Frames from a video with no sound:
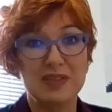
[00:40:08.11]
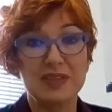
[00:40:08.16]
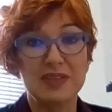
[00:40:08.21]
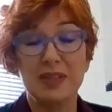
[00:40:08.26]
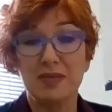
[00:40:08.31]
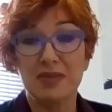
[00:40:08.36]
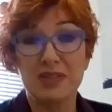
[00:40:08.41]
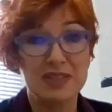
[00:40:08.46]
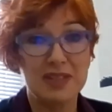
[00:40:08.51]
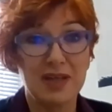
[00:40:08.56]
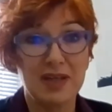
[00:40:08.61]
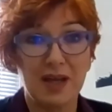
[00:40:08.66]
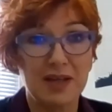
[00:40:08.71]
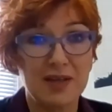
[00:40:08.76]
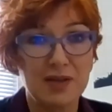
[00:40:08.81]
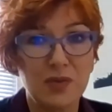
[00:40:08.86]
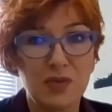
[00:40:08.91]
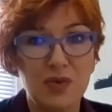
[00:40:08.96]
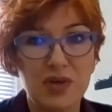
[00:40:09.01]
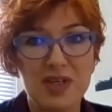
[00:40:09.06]
Syriza
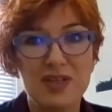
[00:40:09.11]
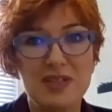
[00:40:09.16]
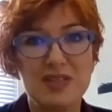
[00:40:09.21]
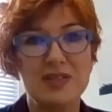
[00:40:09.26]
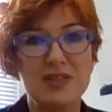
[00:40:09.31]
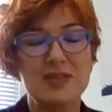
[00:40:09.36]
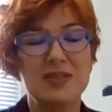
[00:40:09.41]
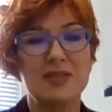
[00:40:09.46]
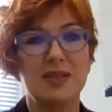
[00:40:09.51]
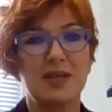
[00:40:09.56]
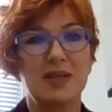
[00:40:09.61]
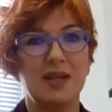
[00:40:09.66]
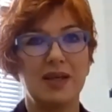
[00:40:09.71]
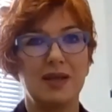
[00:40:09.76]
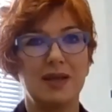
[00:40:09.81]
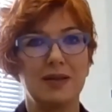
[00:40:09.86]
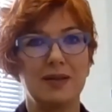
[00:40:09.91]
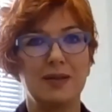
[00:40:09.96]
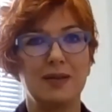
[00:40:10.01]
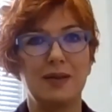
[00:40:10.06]
in Greece
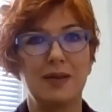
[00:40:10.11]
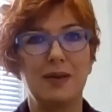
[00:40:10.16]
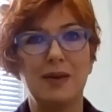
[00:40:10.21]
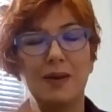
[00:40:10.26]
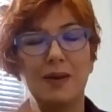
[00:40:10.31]
and